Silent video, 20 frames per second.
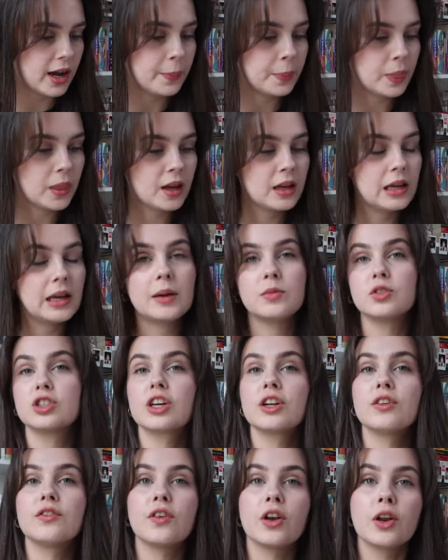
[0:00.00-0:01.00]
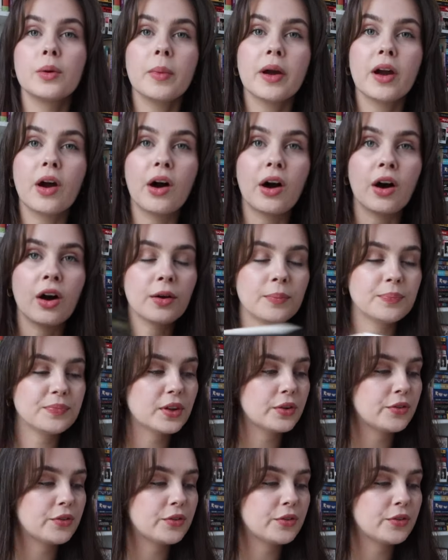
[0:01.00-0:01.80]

I'm just gonna follow my heart,